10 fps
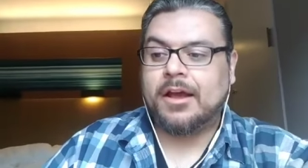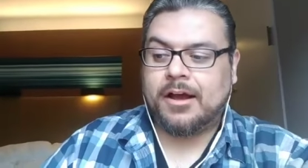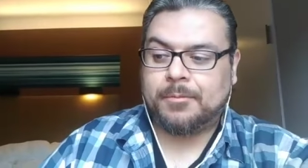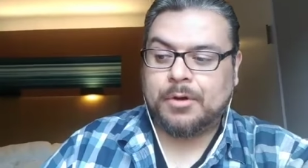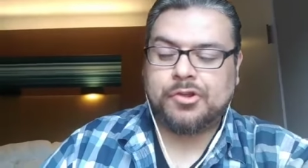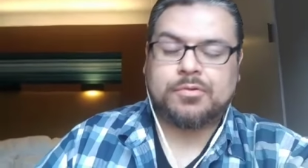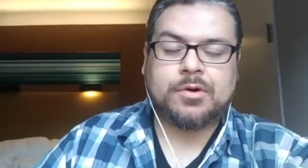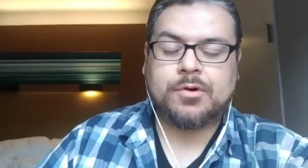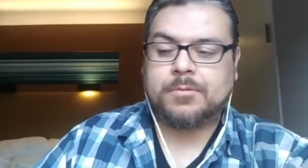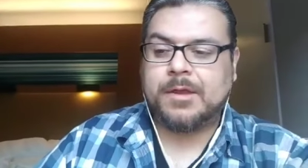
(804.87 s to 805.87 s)
uh, both
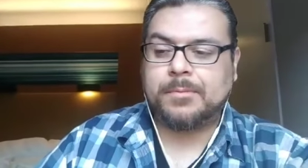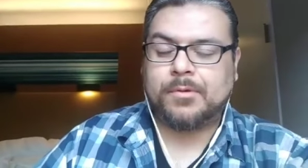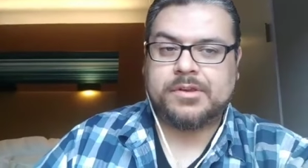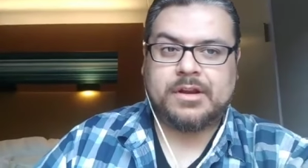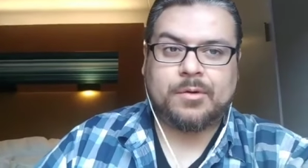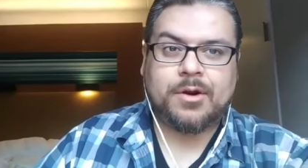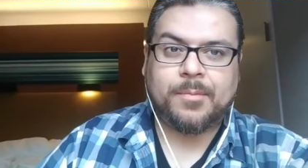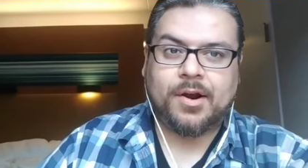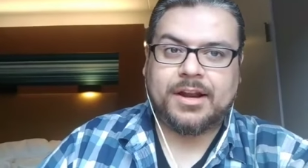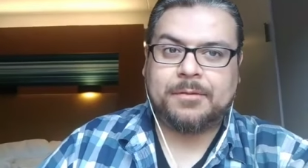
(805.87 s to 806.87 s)
recruit people in the network
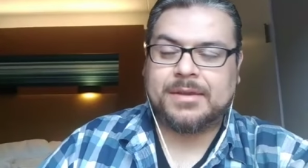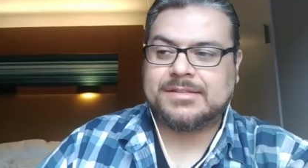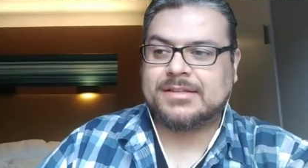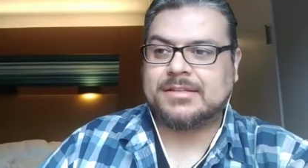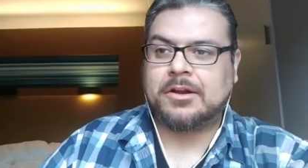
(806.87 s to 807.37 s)
marketing business,